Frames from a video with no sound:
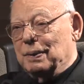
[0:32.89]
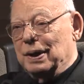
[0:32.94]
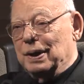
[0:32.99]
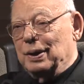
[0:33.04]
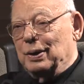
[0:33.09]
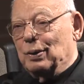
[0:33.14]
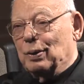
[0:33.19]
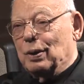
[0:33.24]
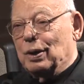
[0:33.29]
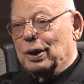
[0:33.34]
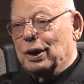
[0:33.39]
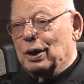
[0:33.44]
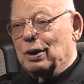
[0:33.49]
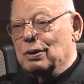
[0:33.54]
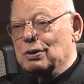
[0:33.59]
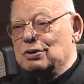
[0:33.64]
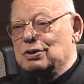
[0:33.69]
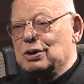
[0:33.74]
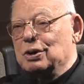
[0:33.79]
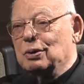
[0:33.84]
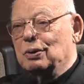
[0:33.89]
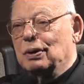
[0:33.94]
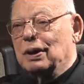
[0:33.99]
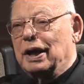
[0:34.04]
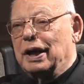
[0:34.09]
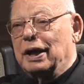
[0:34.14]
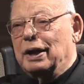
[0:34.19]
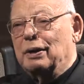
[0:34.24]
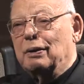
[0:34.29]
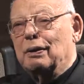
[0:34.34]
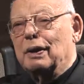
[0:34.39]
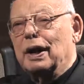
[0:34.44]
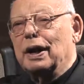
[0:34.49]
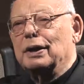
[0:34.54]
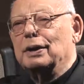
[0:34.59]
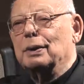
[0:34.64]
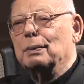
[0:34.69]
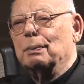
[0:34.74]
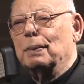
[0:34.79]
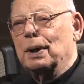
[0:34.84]
In order to go to school, I had to
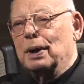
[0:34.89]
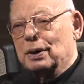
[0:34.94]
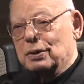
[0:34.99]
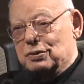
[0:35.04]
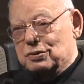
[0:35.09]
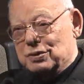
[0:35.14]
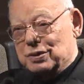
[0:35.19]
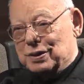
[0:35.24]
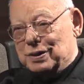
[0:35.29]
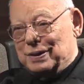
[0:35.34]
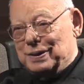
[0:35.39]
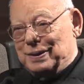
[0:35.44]
ride the bus